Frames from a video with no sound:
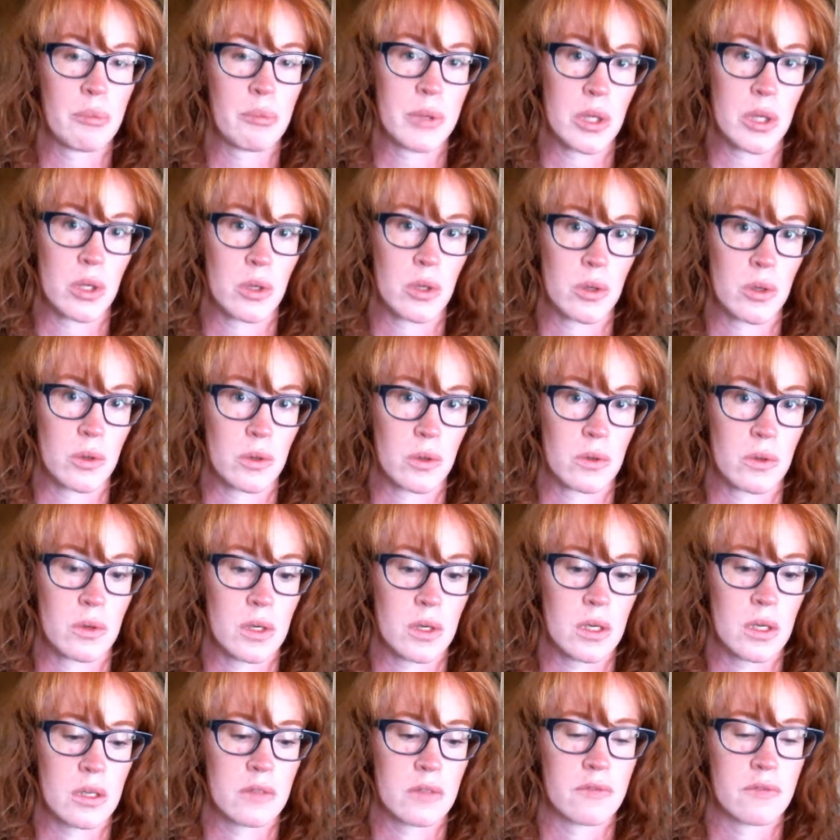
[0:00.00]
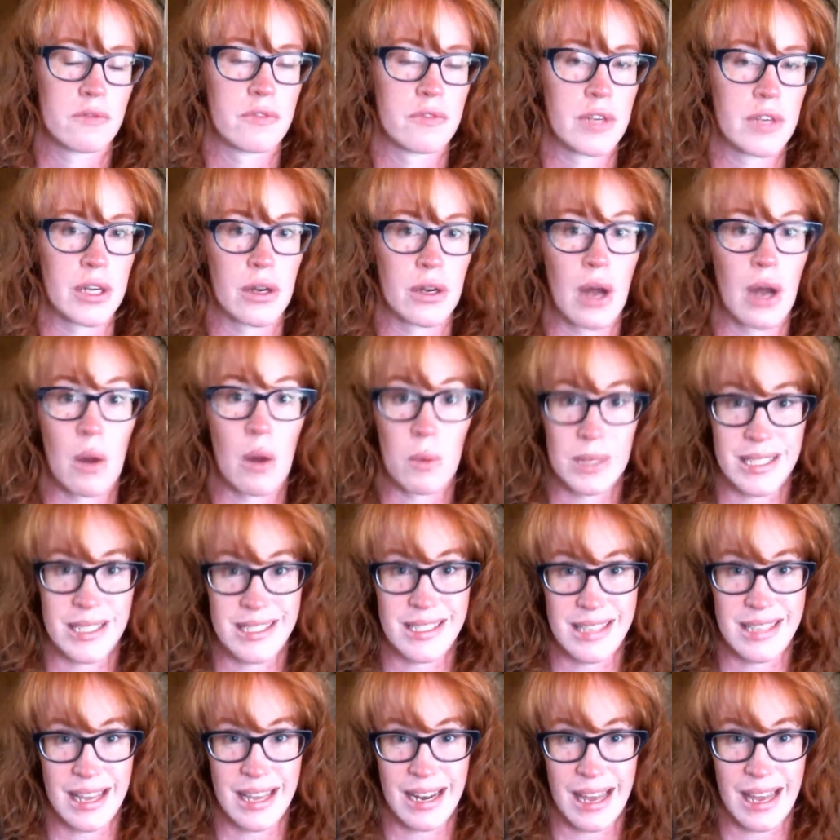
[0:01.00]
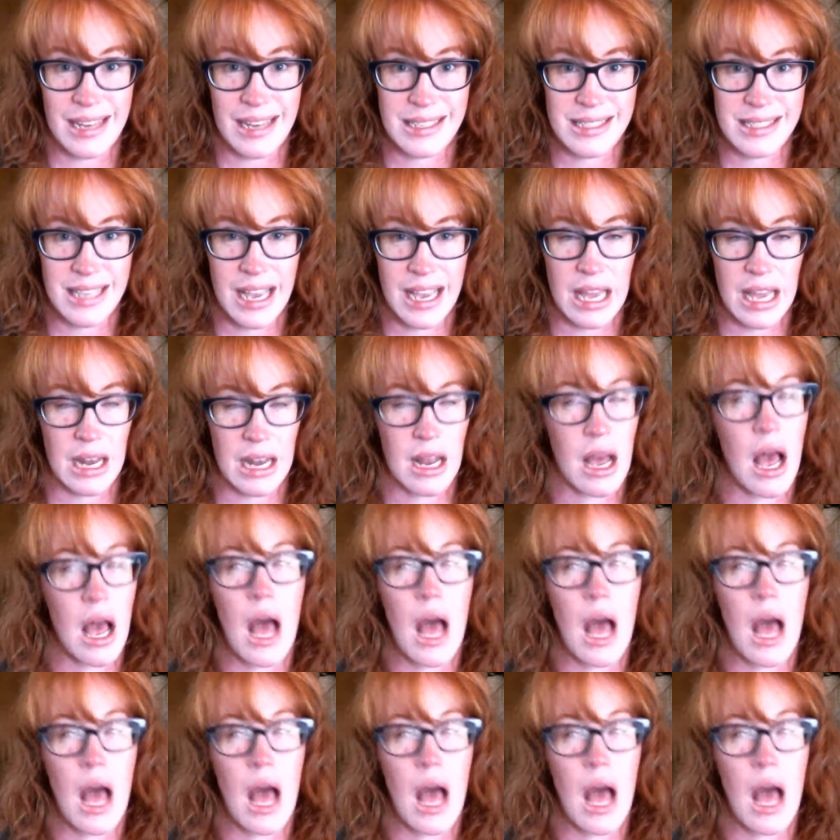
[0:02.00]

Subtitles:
you figure out what to say and how to say it.